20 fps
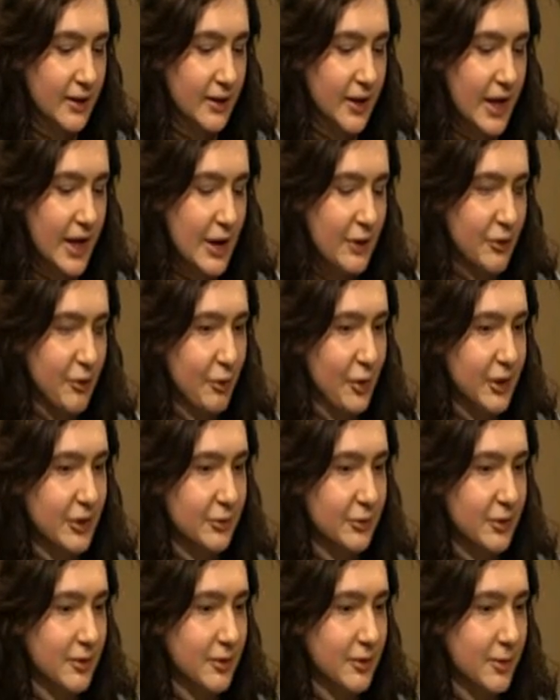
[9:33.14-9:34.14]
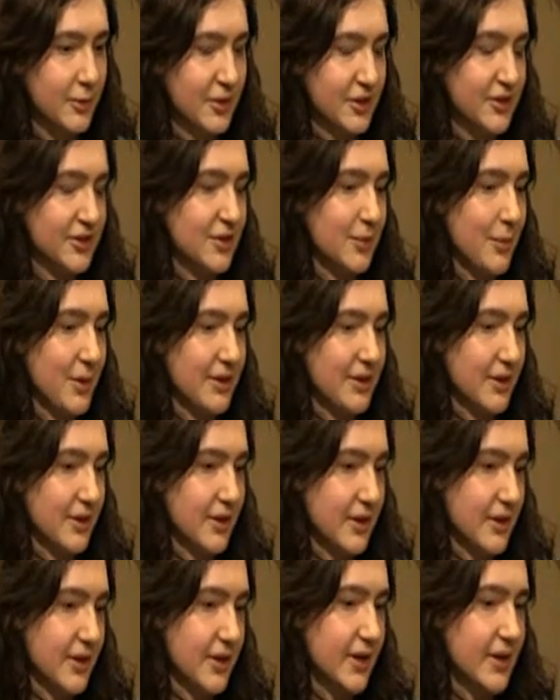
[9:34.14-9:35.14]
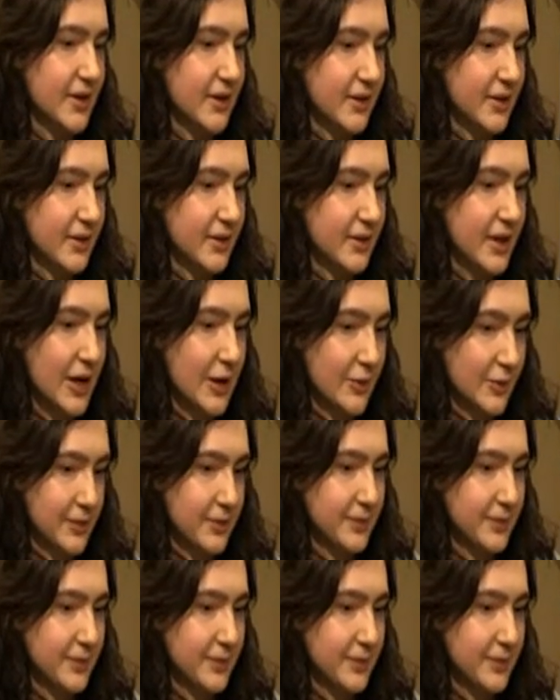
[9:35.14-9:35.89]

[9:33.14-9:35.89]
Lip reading: everyone will be participating in cleaning the town.